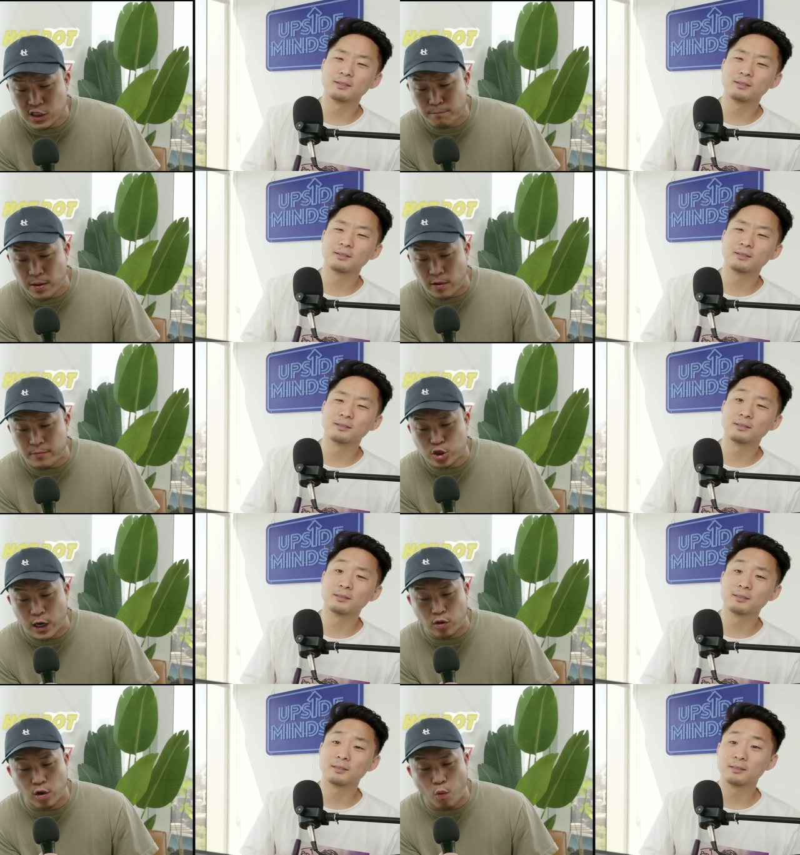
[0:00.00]
Speaker 1: people have been
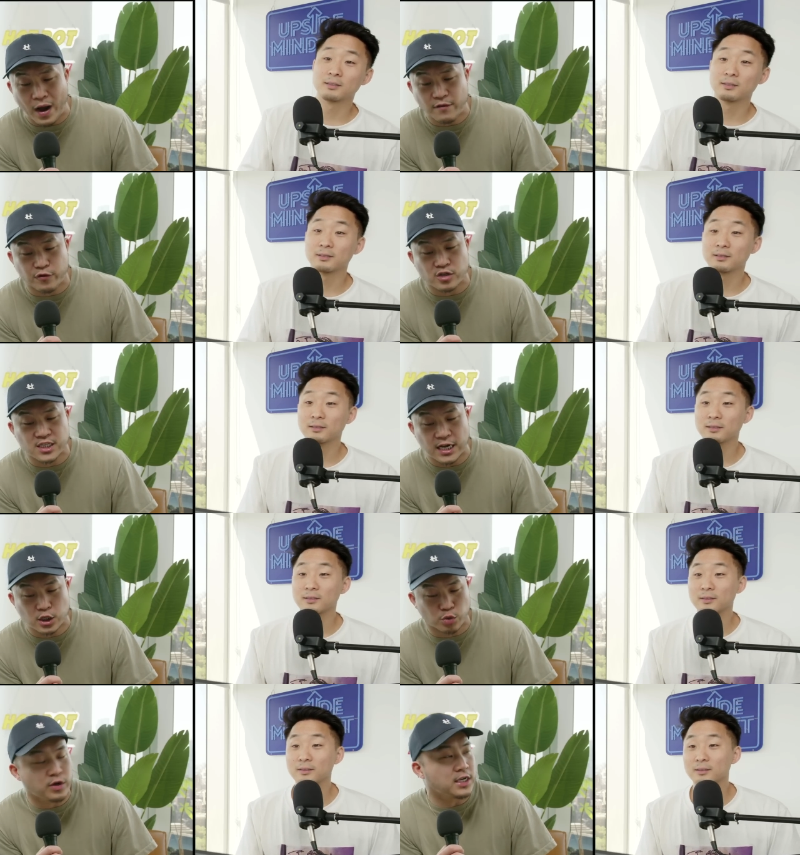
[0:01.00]
trying to look white for
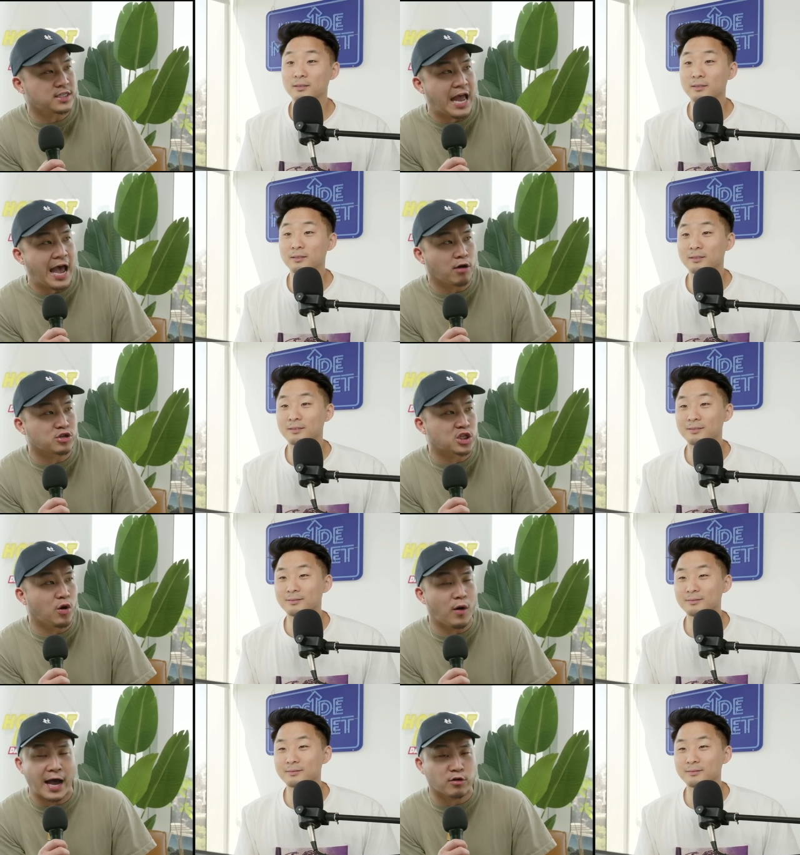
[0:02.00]
centuries now.
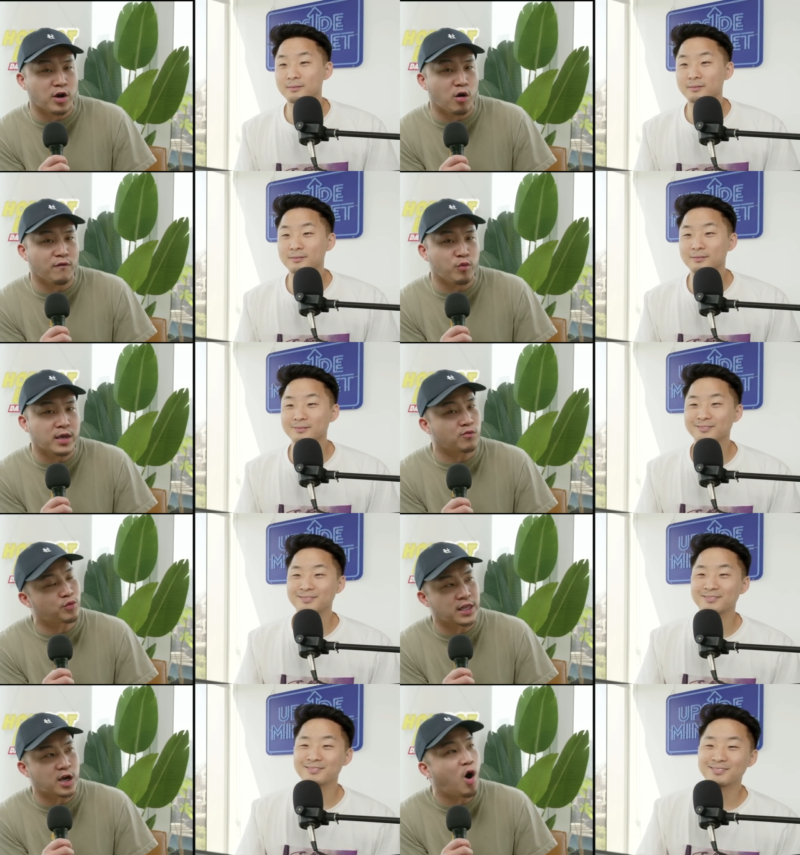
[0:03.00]
So I don't know if we can
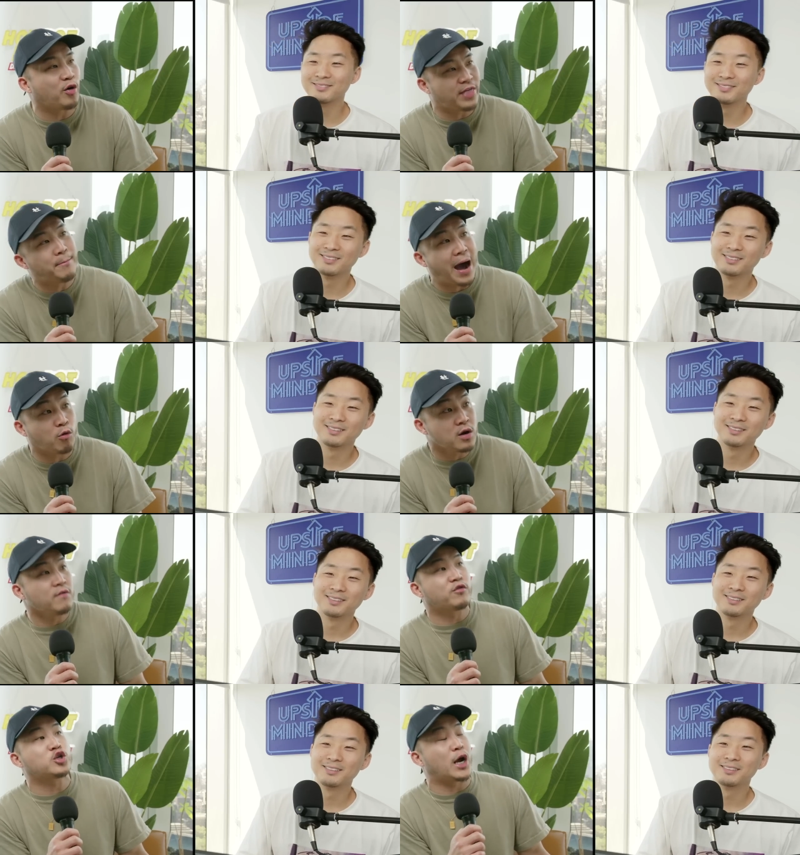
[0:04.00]
really call them out
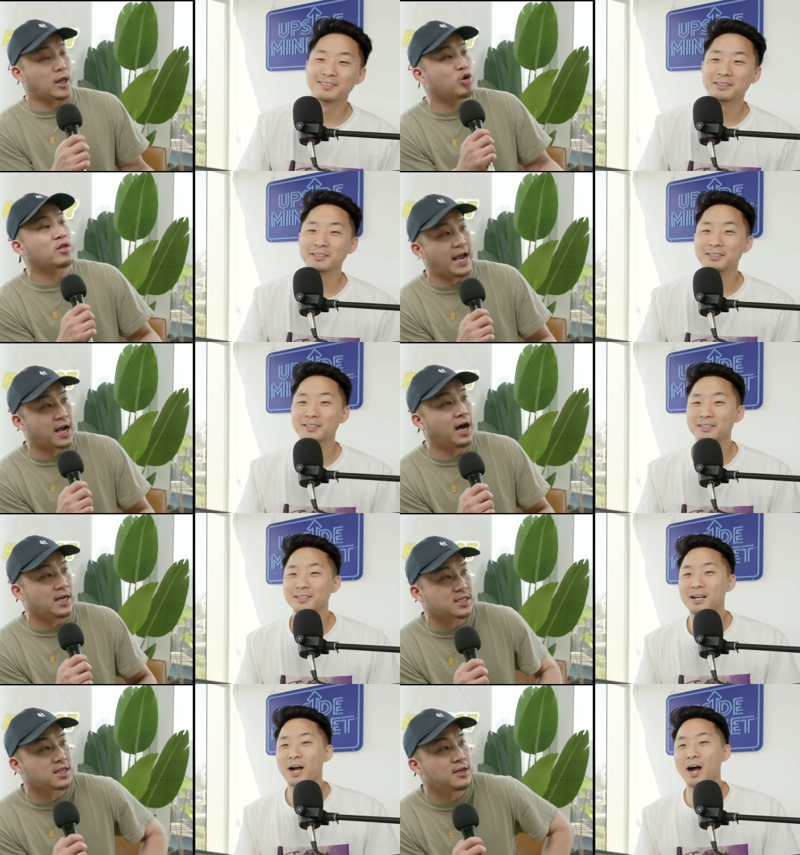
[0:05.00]
for trying to look like
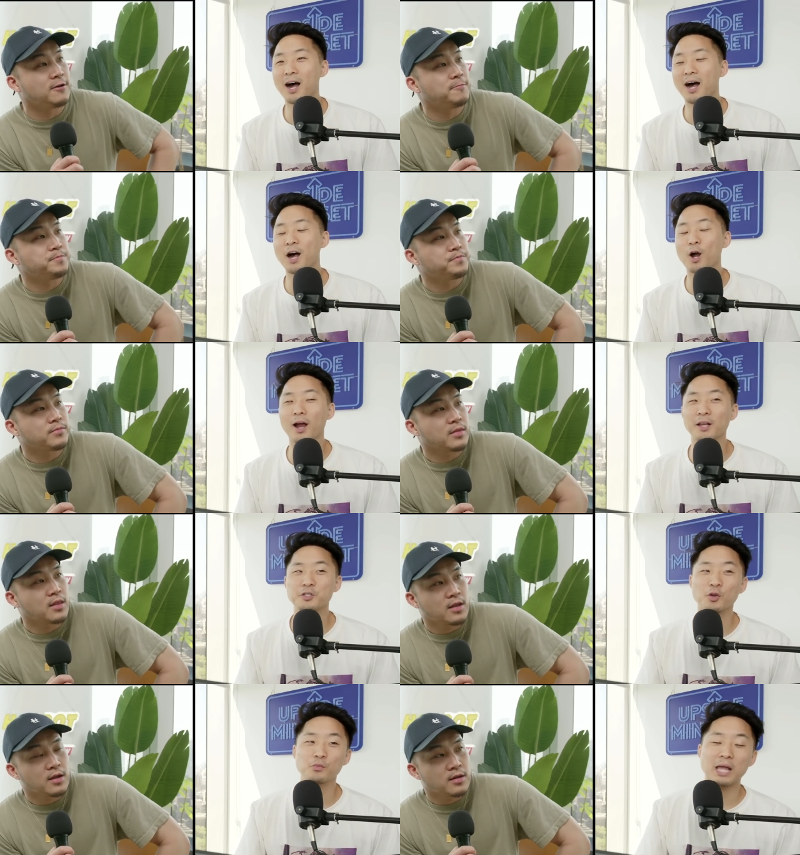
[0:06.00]
us.
Speaker 2: Uh, all right.
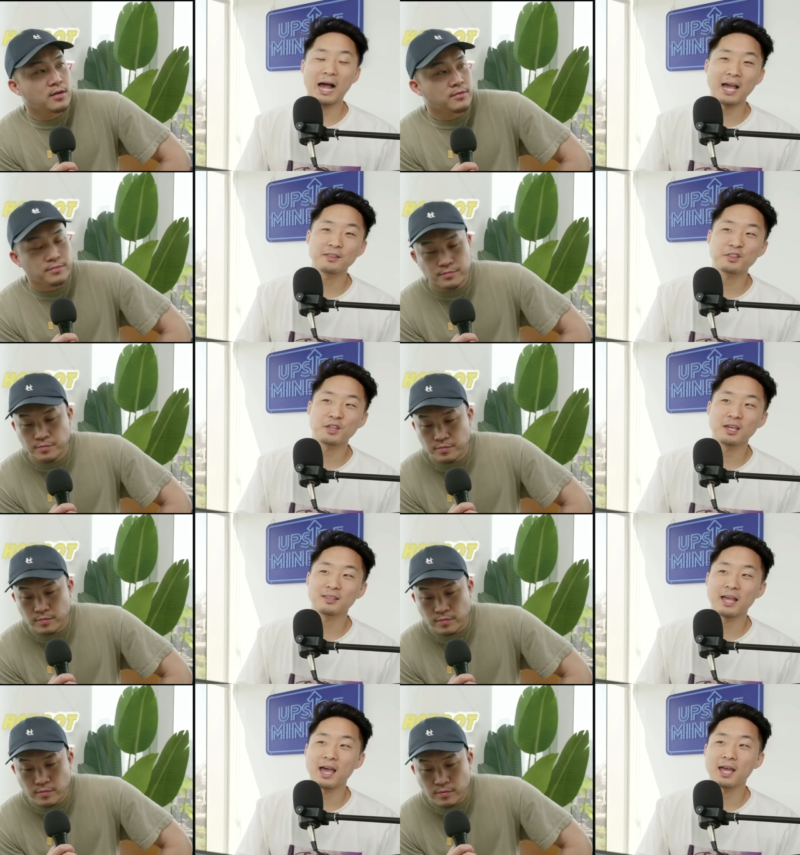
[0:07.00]
So I
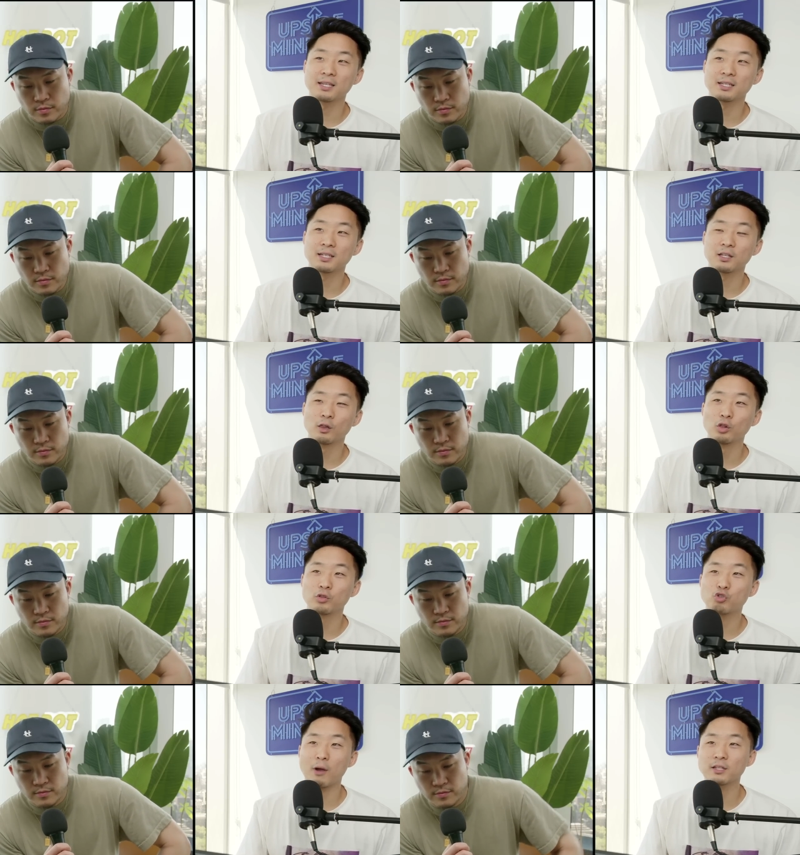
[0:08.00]
think that
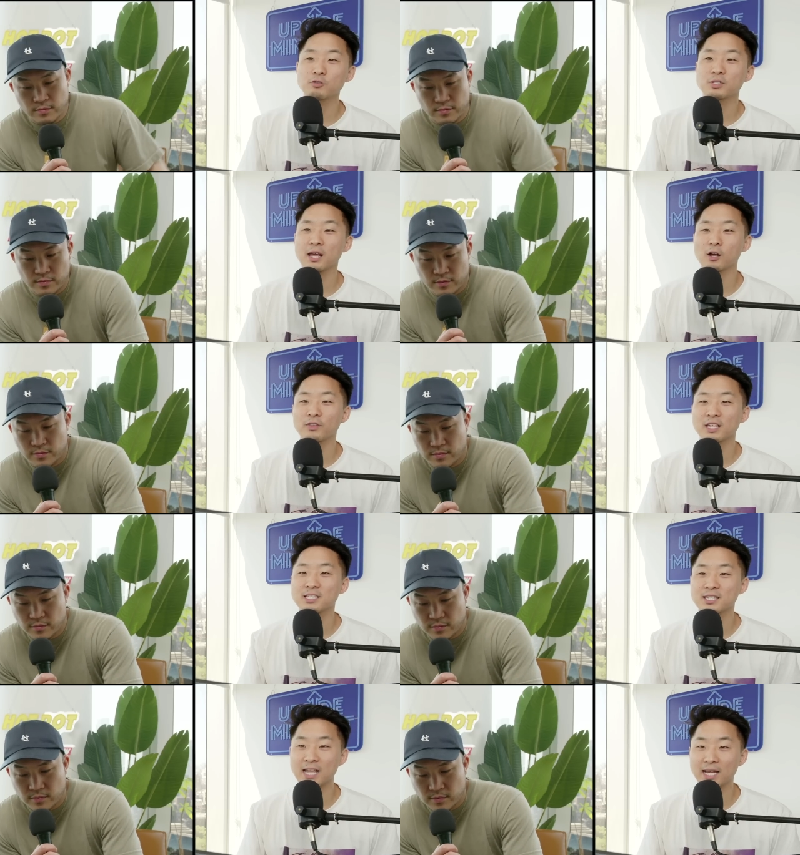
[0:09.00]
trying to take on the
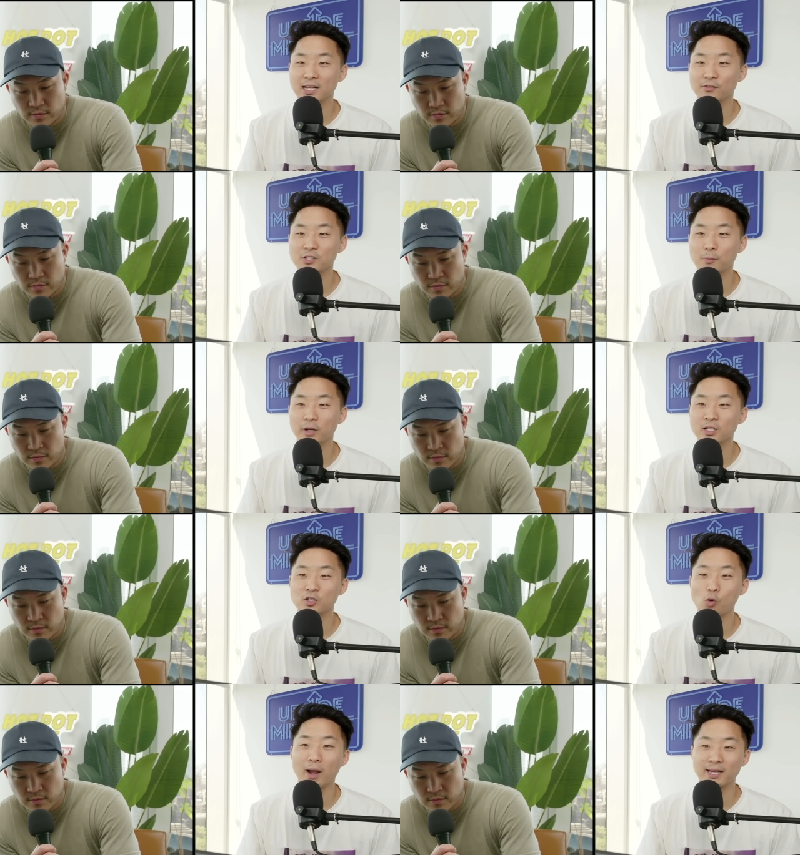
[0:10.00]
aesthetic of somebody is
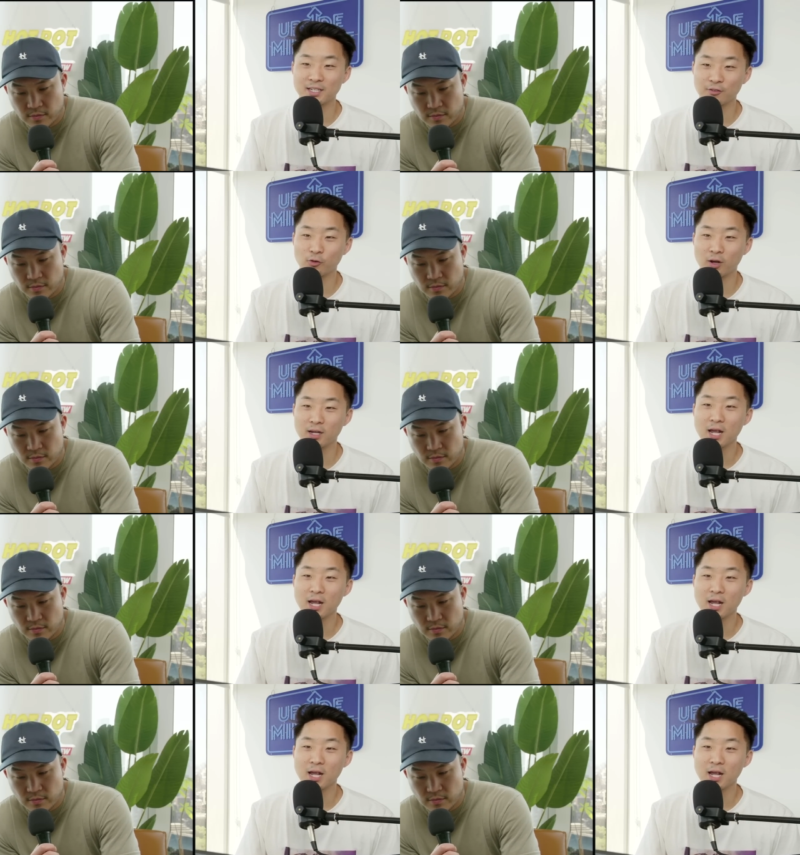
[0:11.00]
quite different.